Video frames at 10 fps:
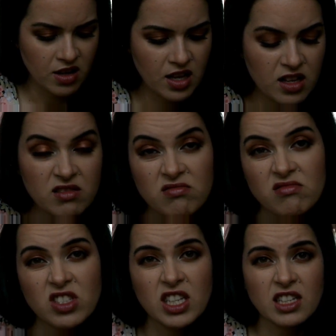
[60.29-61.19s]
and
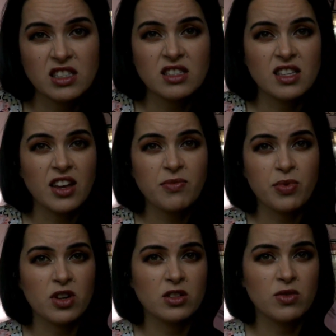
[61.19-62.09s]
you get to save
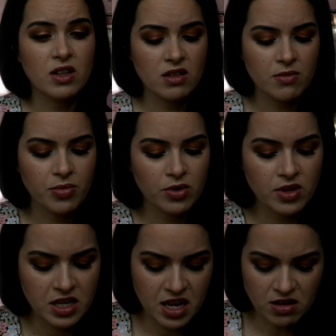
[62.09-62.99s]
product rather than
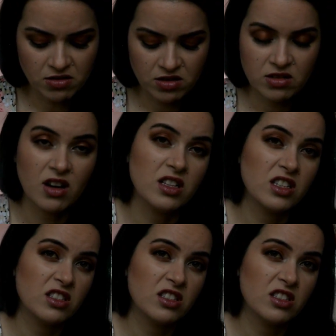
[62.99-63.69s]
pouring out. You kind of